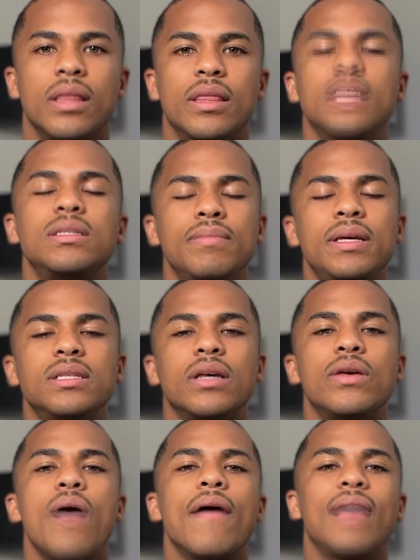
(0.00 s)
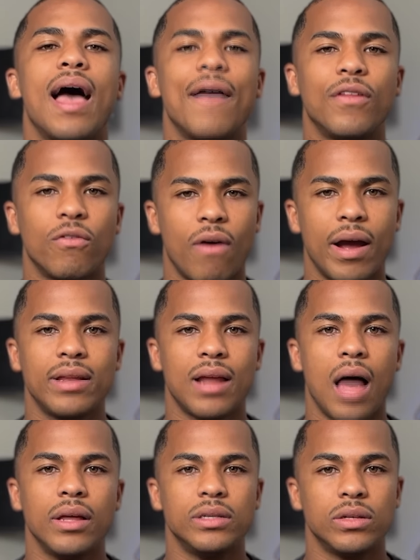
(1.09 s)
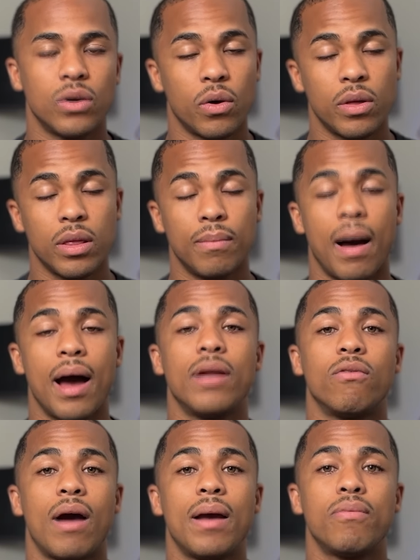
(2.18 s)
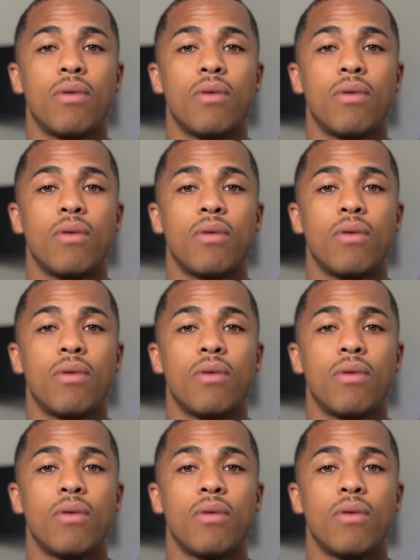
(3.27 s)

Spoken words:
This means that you have to have the right knowledge in order to buy the right